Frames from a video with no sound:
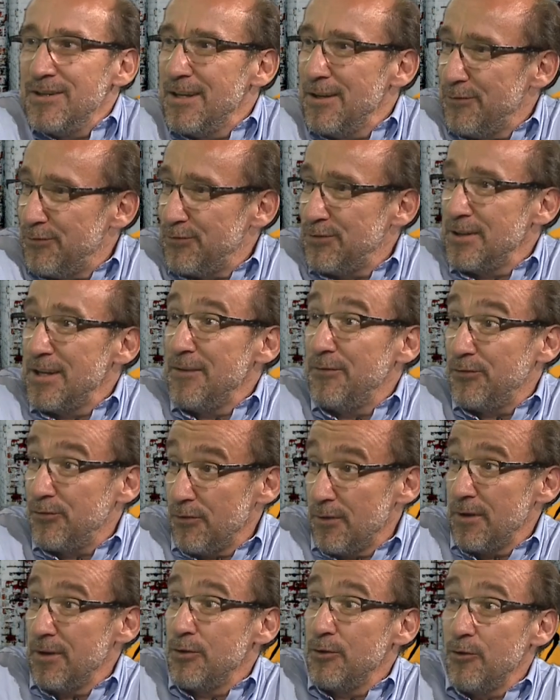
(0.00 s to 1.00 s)
if
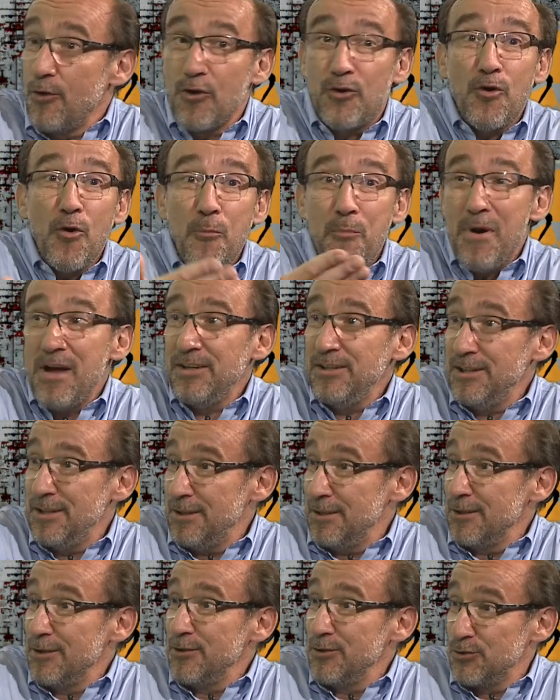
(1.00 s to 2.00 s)
a
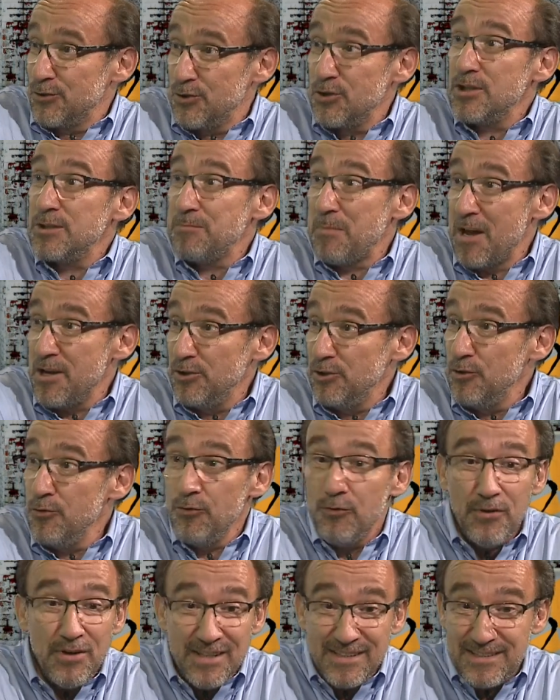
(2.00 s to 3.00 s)
company suspend
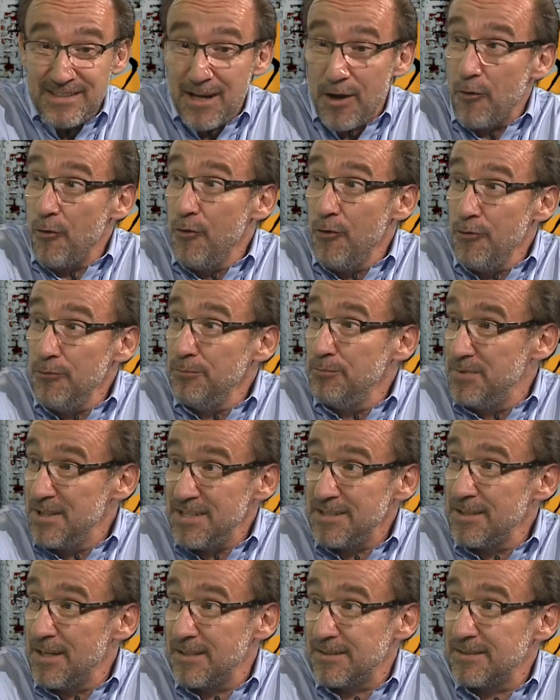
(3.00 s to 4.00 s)
you, it's their own
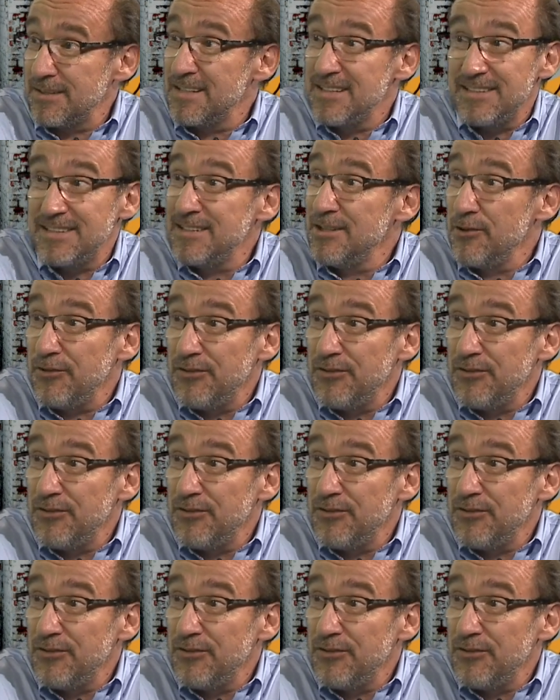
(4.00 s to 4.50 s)
business. It's mm-hmm.